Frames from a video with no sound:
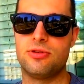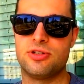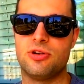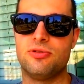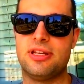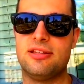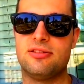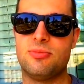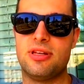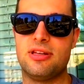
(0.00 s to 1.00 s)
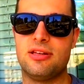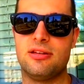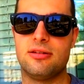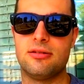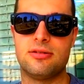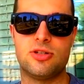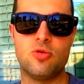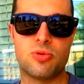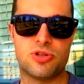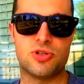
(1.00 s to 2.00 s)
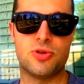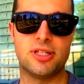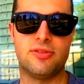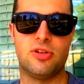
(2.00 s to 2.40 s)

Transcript: There's no need to be super strict